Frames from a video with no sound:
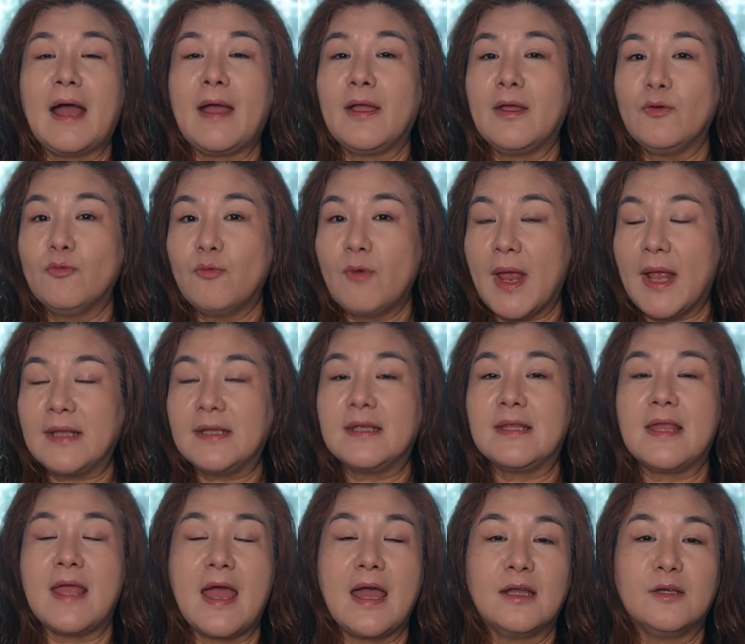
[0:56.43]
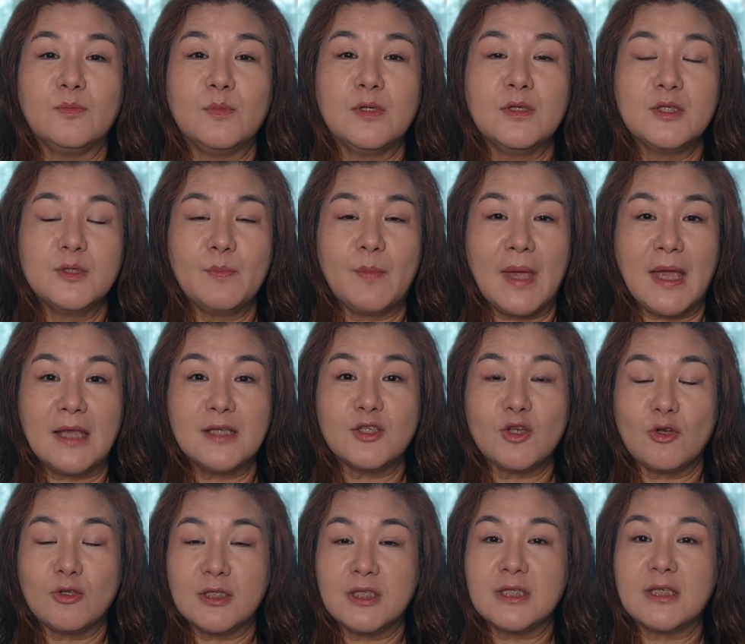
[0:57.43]
I ranked the animals based
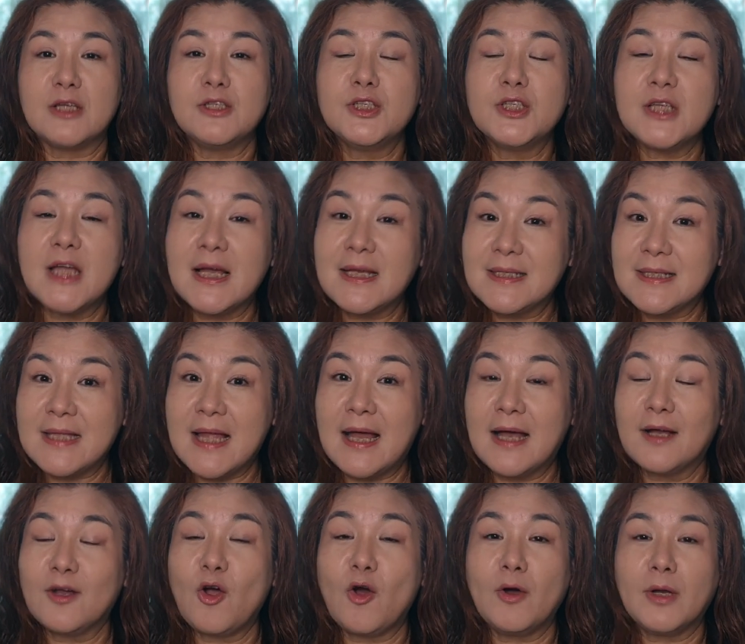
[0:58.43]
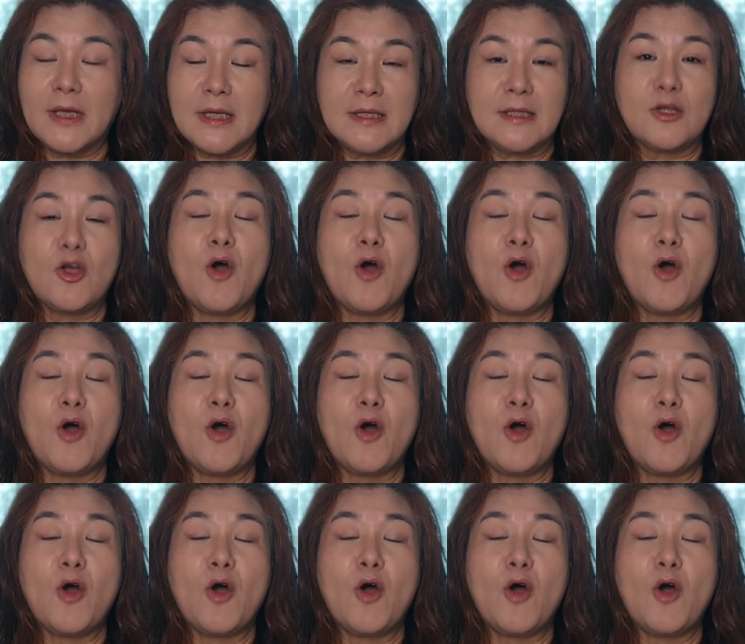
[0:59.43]
on Sensha star in